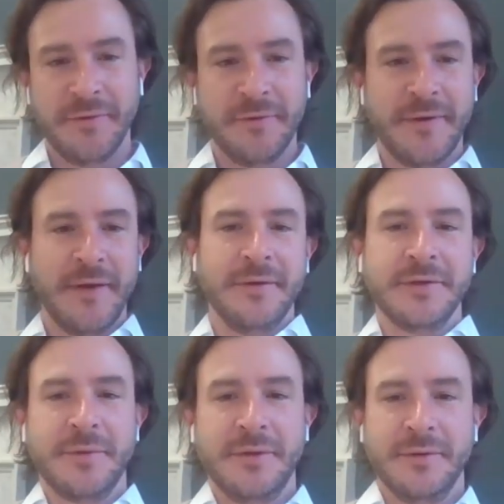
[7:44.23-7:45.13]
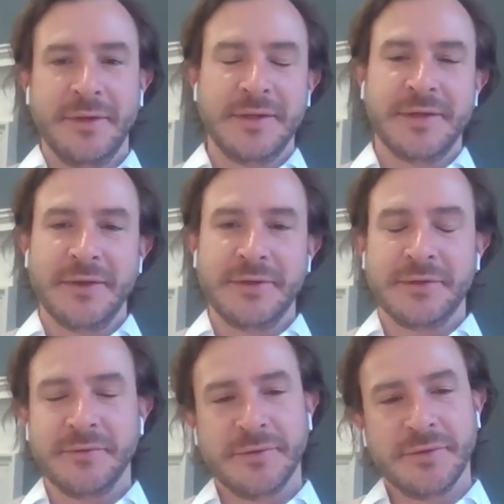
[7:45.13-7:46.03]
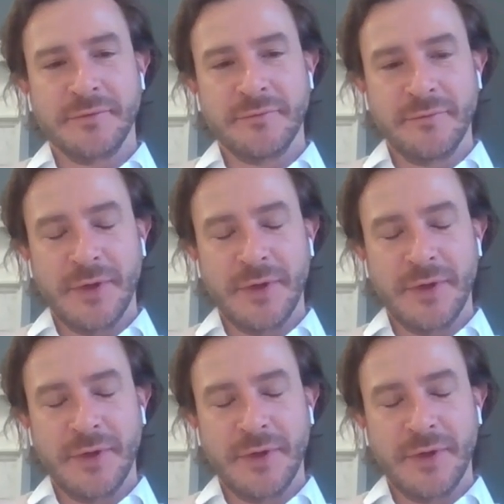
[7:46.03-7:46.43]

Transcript: with the founders when they understand you to